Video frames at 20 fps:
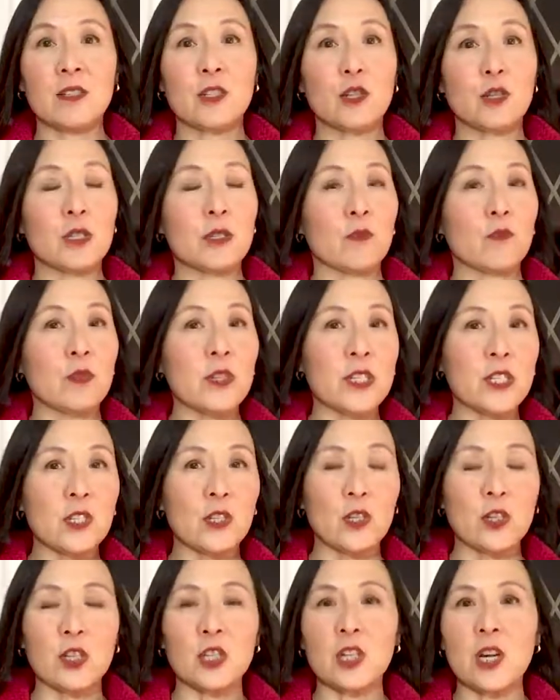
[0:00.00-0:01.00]
Do some
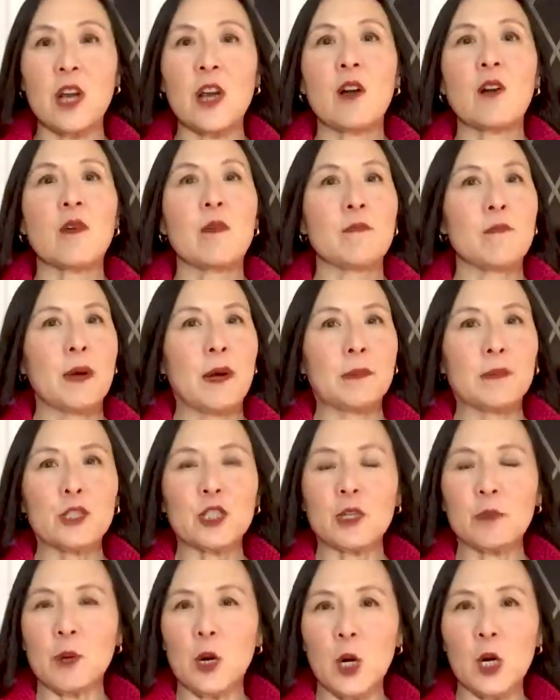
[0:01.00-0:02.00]
research.
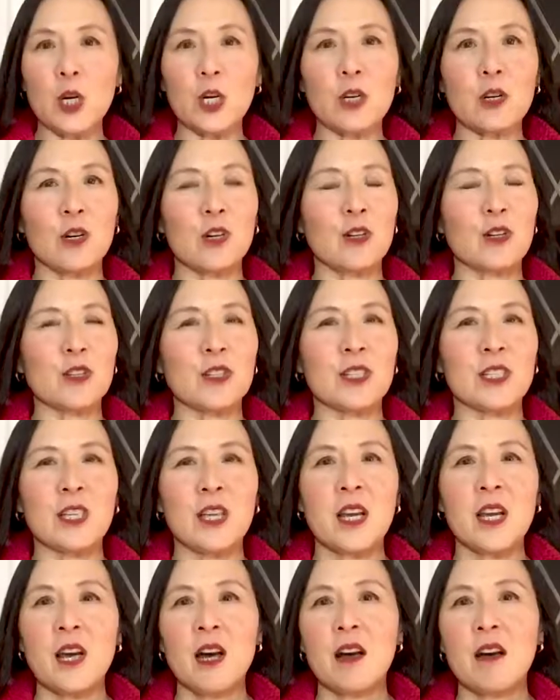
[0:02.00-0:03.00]
Publish some articles,
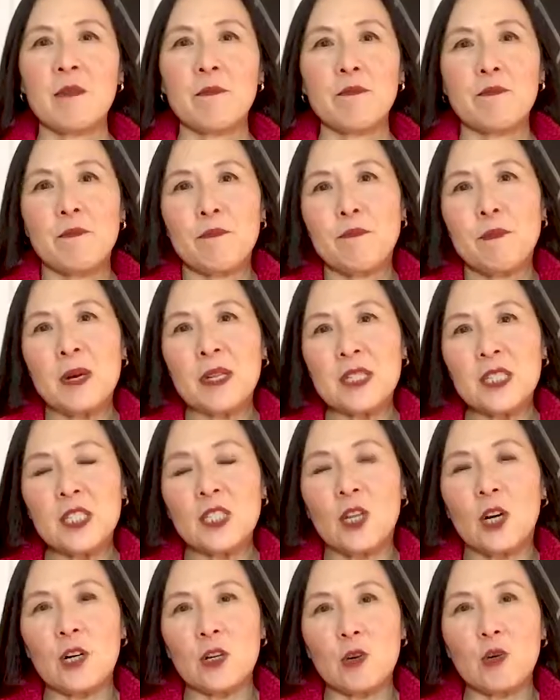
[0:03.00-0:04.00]
but
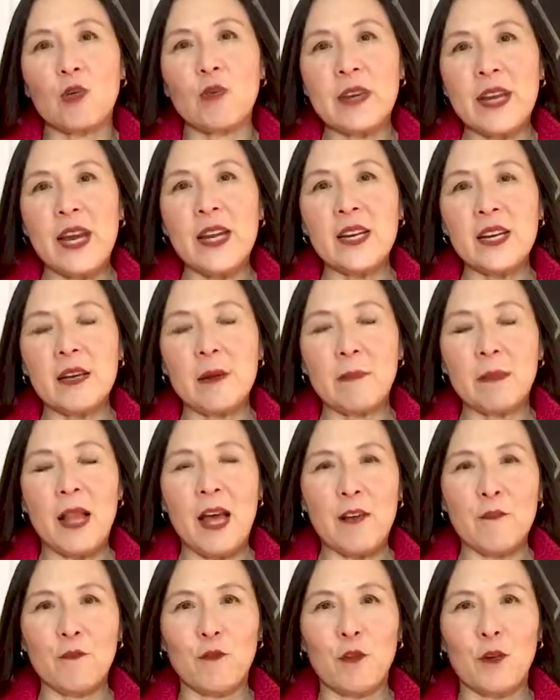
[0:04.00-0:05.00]
start creating a
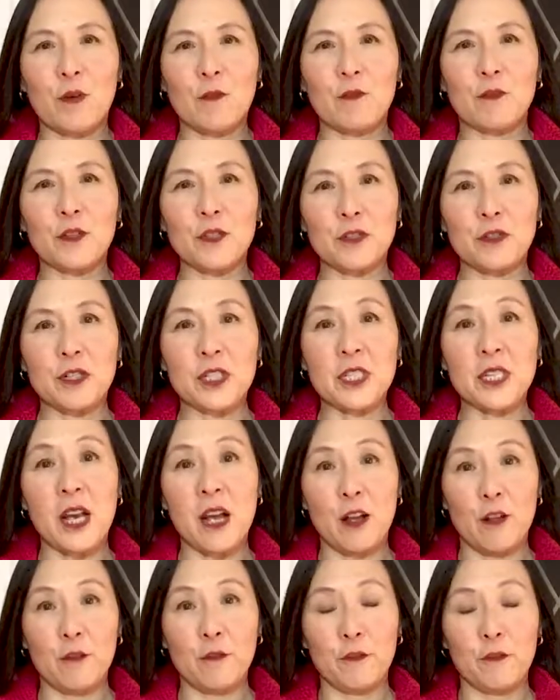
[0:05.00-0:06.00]
platform for
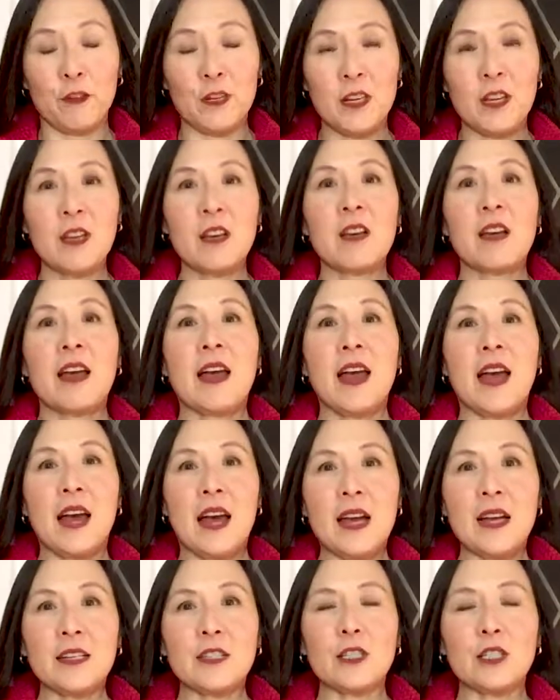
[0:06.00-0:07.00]
yourself
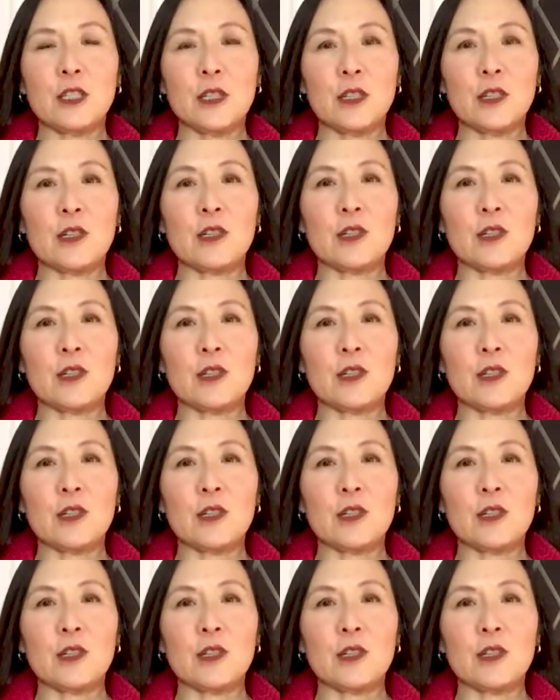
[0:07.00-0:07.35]
as